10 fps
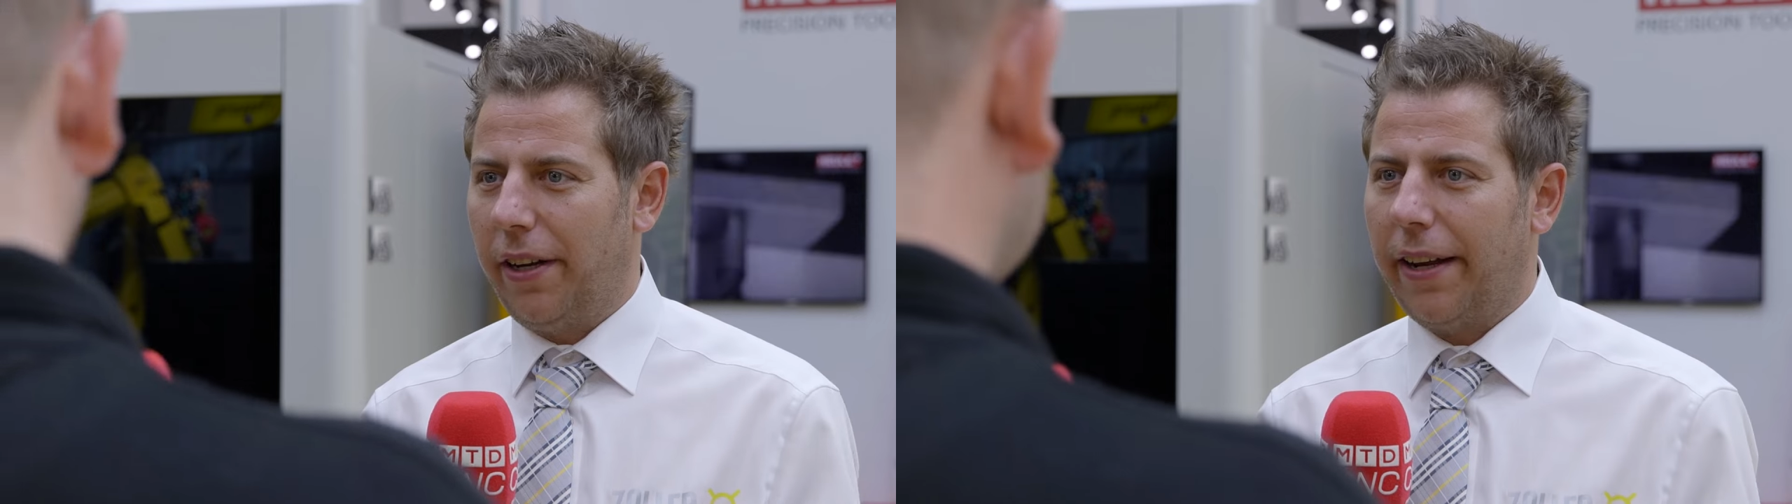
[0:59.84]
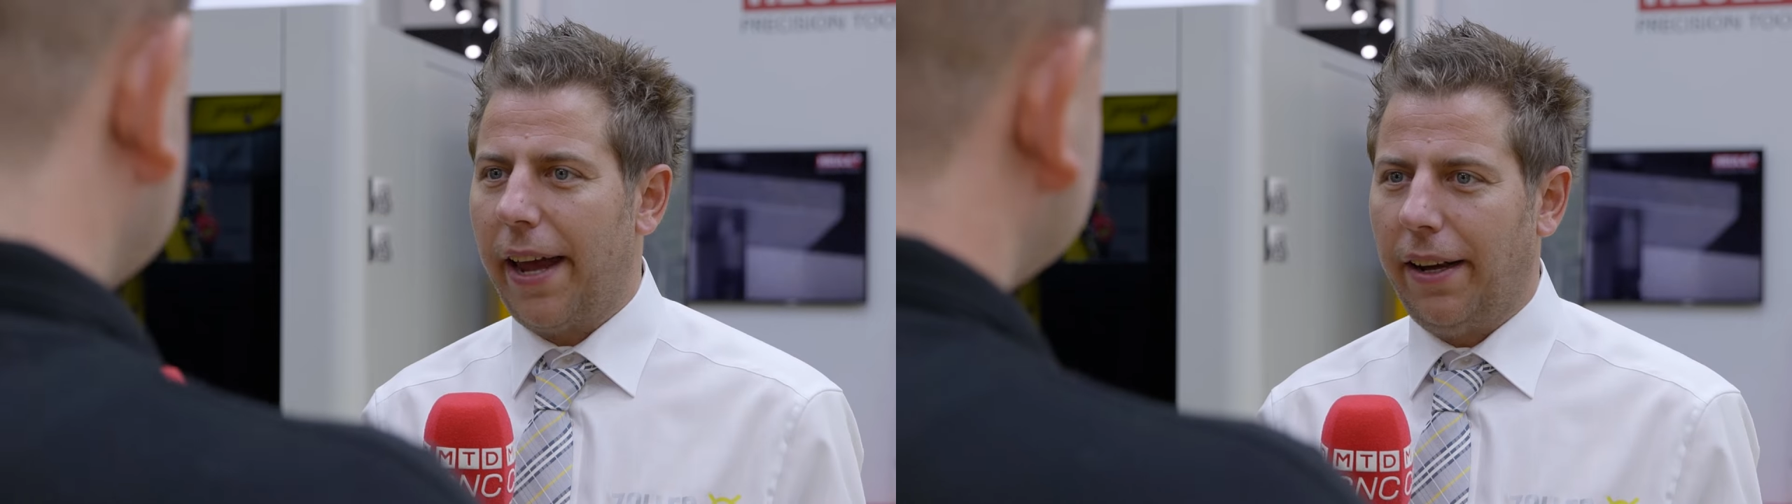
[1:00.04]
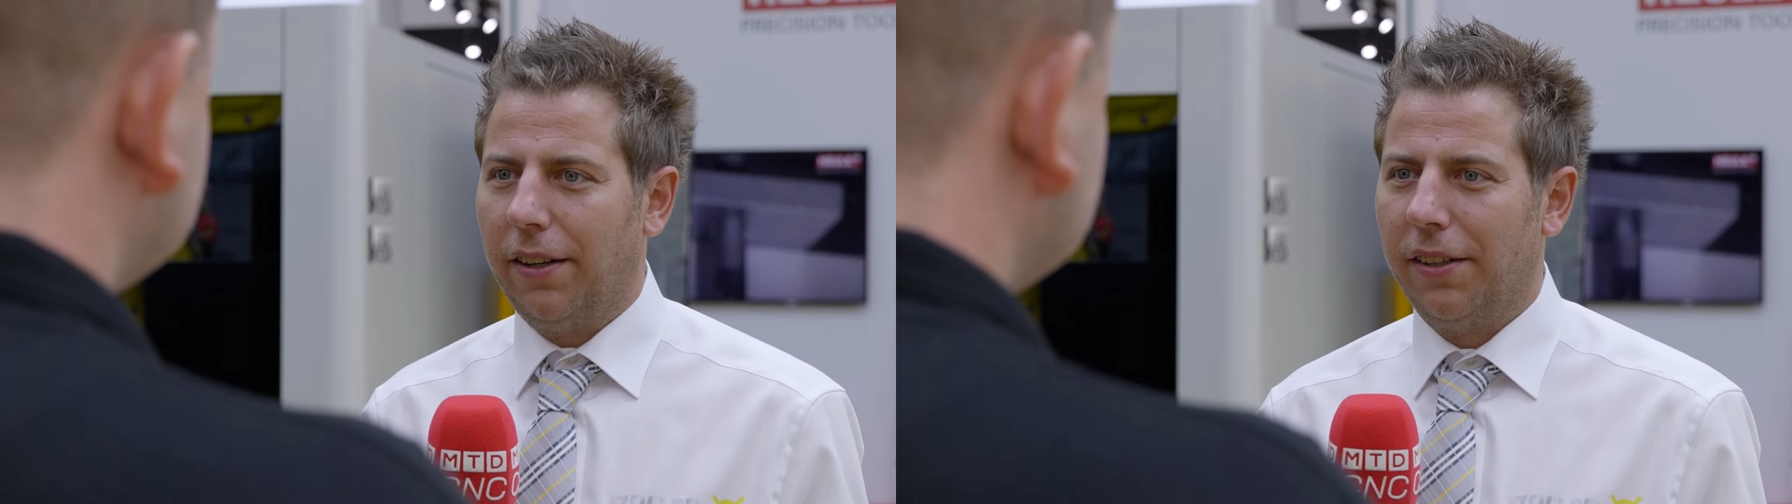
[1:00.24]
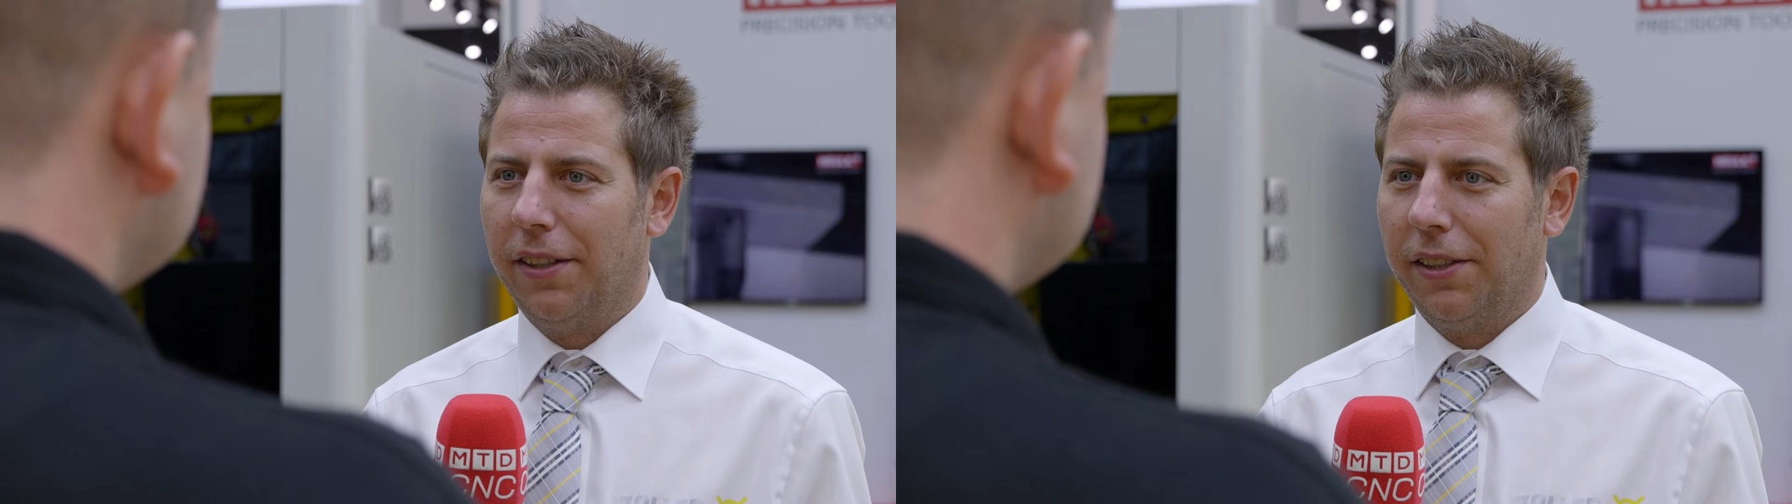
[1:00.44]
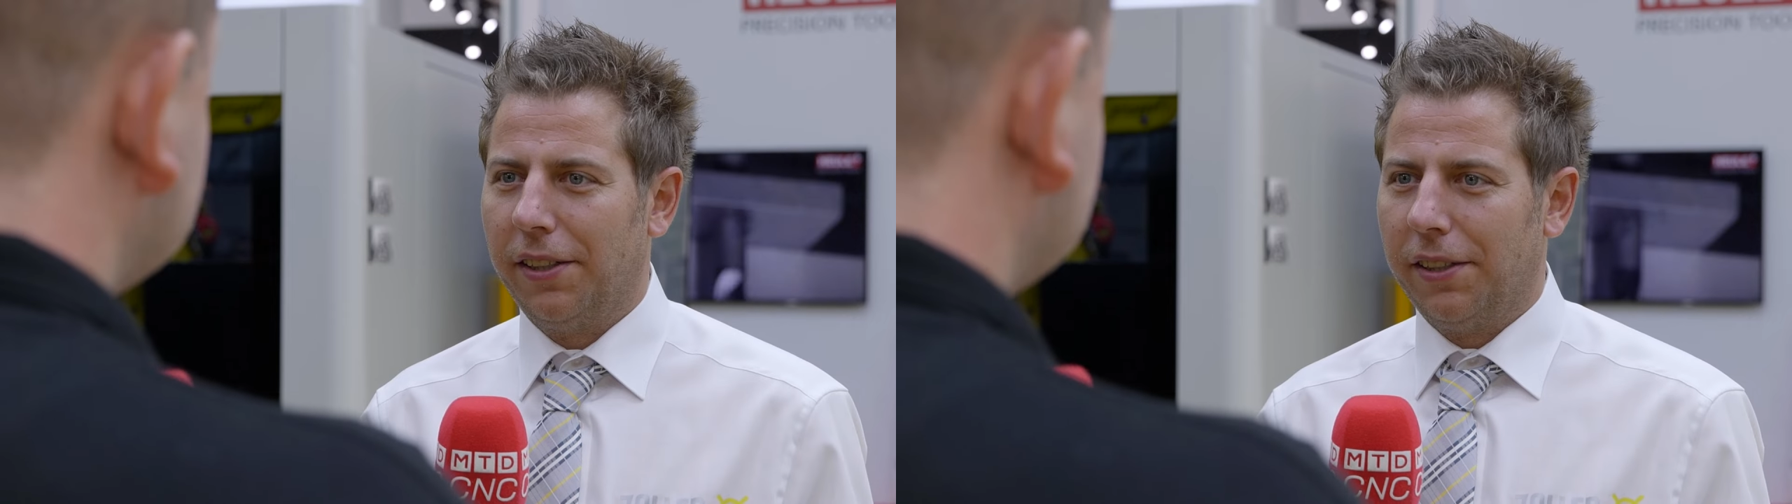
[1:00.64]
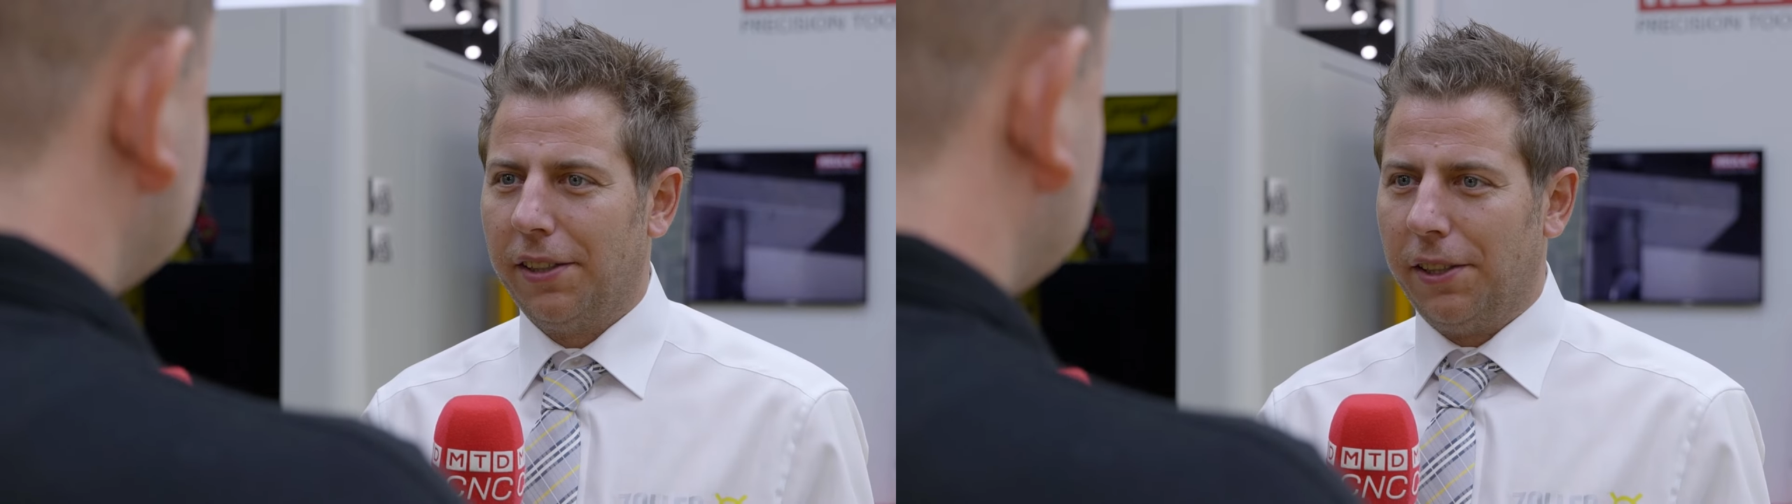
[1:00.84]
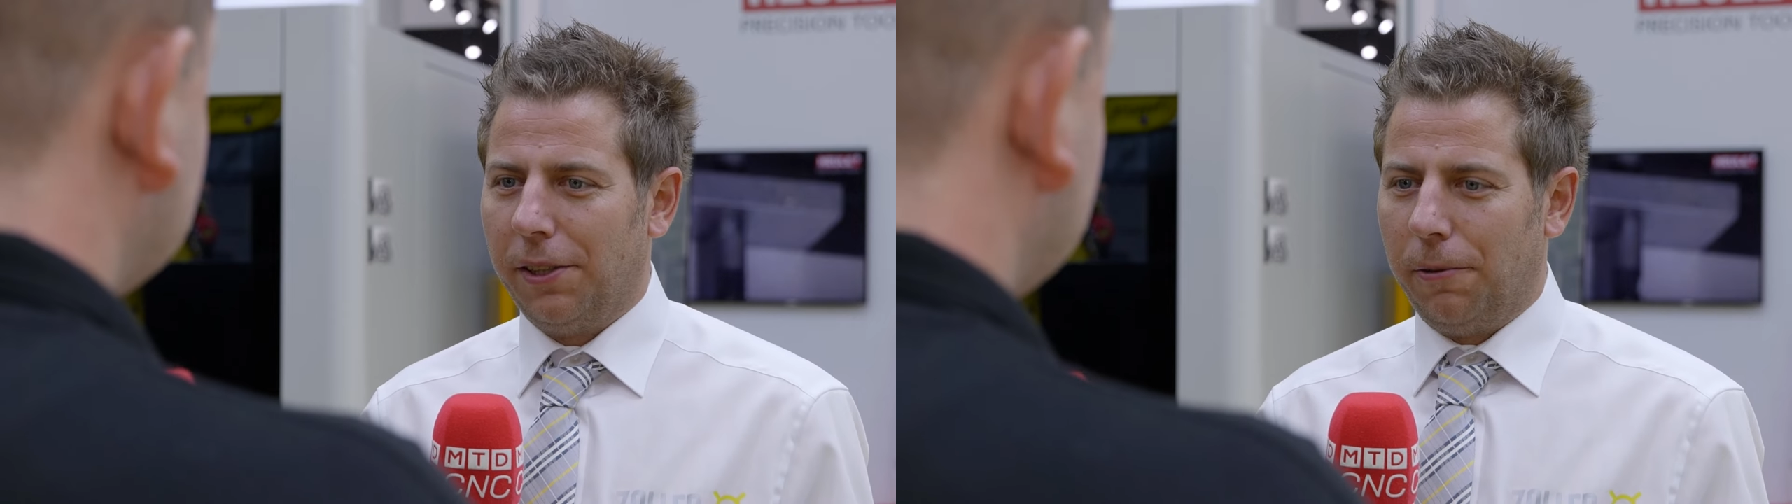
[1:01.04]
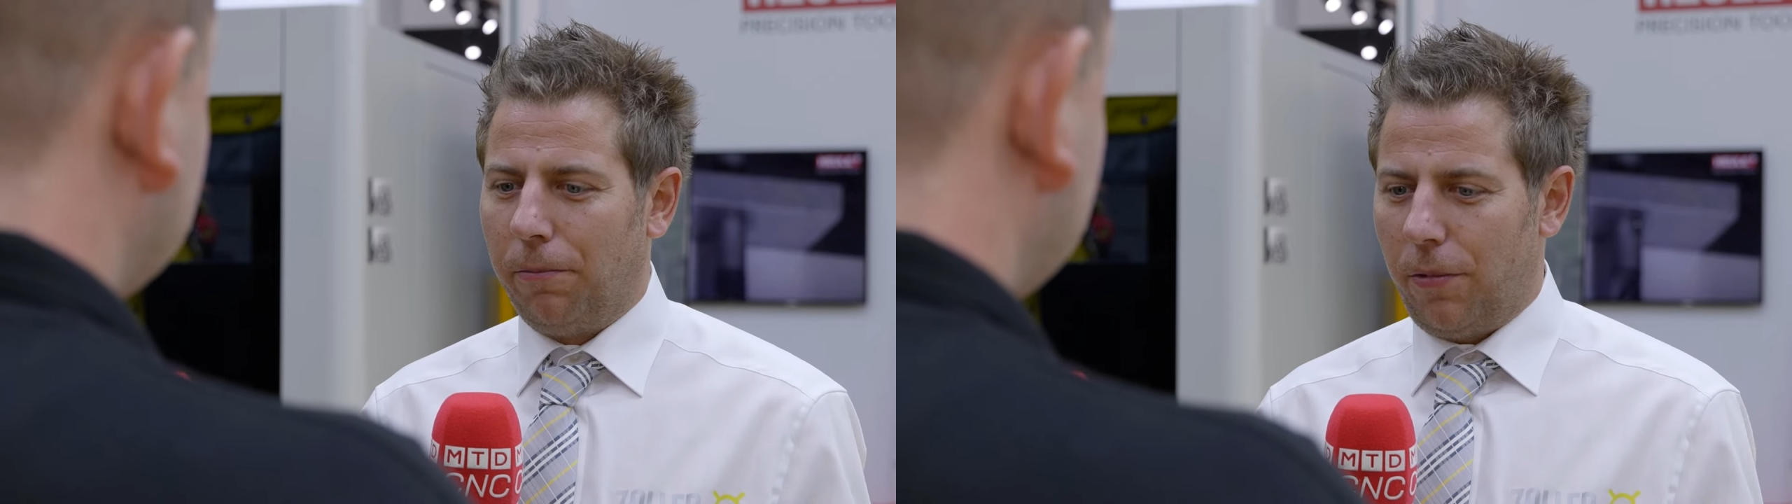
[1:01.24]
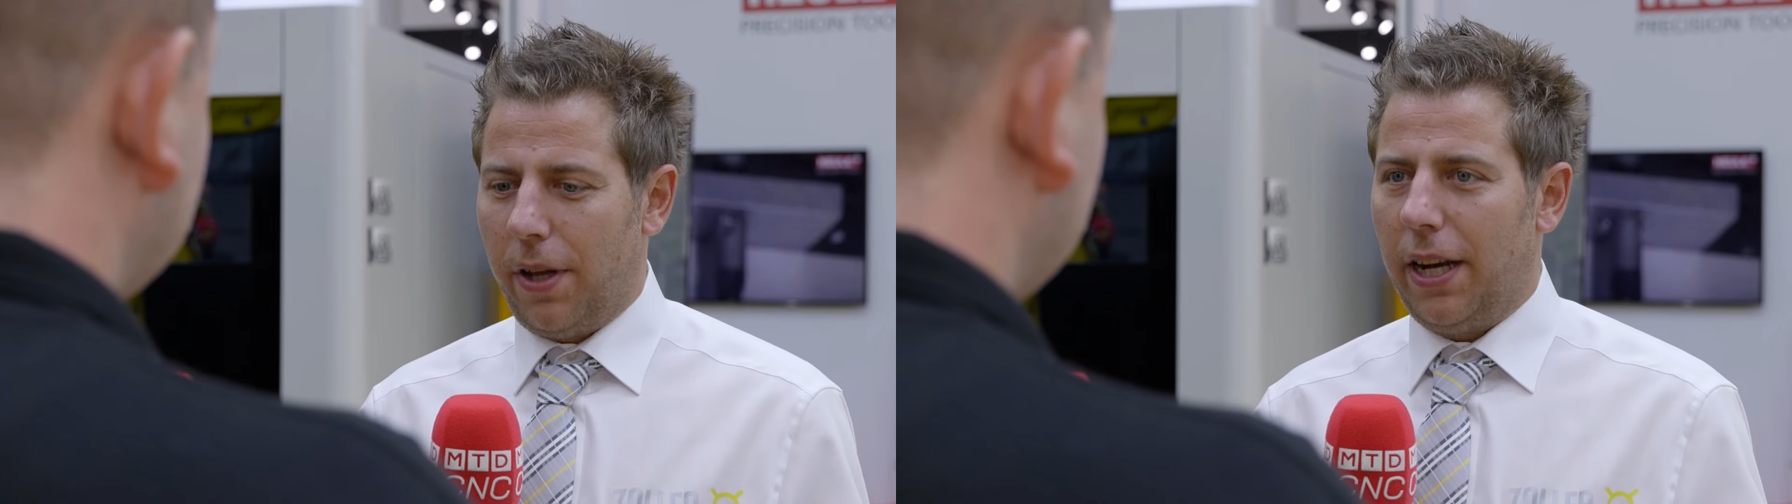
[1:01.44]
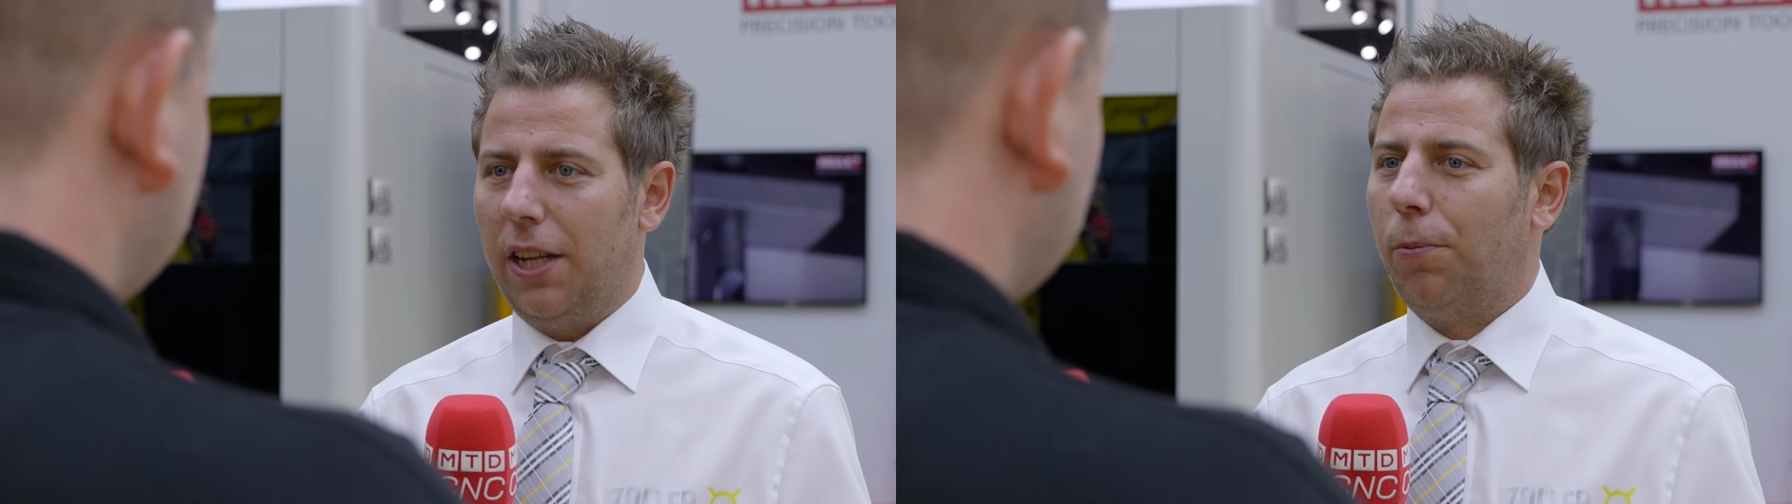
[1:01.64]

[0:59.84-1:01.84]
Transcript: it again, and then he's